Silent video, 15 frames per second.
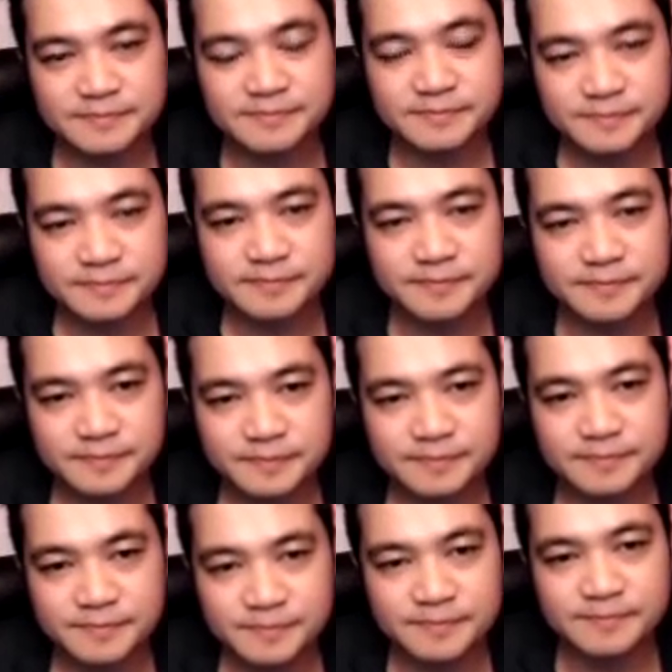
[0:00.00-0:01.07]

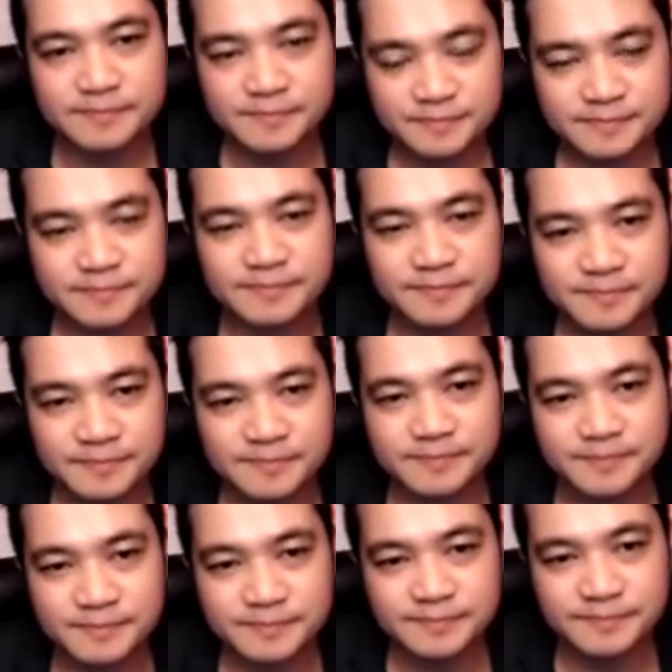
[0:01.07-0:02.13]

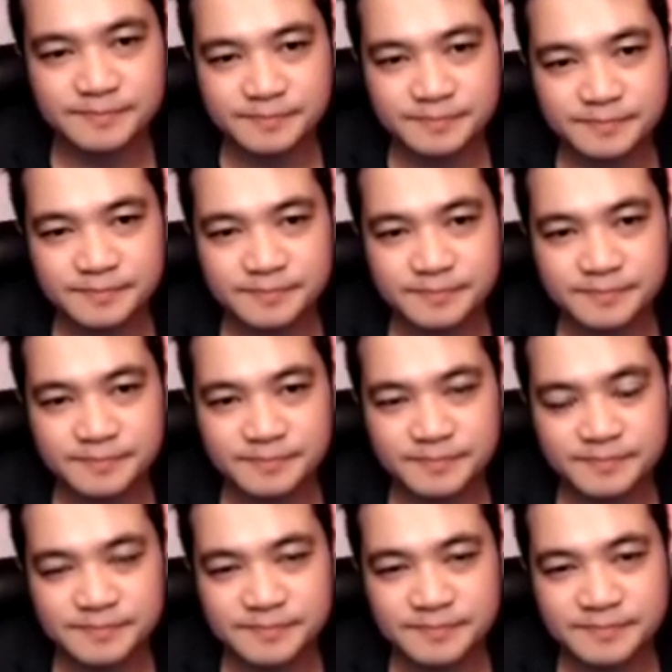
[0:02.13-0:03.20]

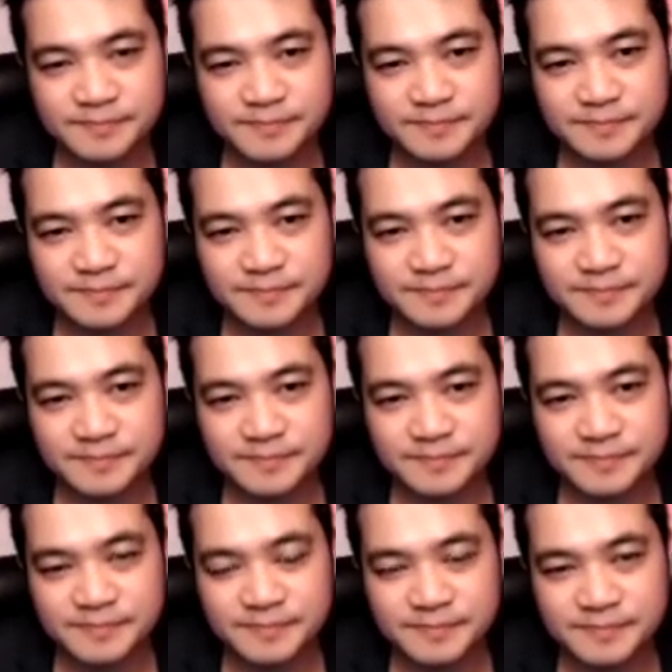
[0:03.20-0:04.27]

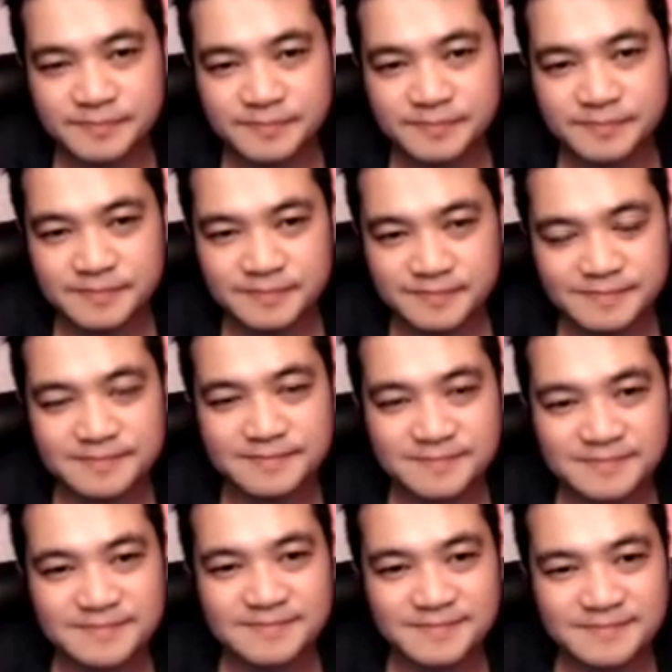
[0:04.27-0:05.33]

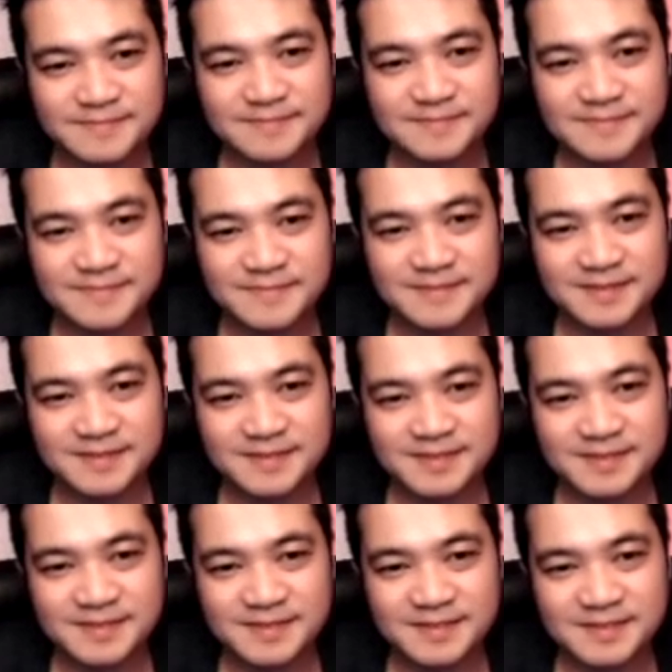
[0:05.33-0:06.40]

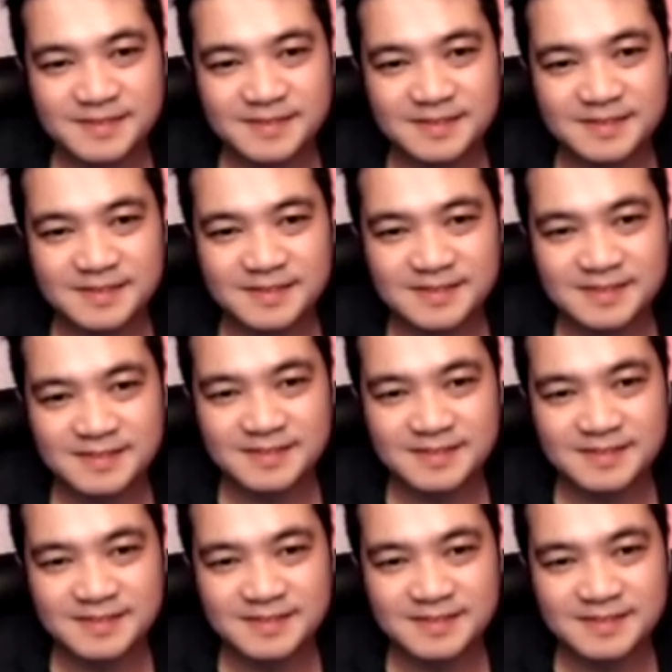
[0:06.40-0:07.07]
No words are spoken by the person on screen.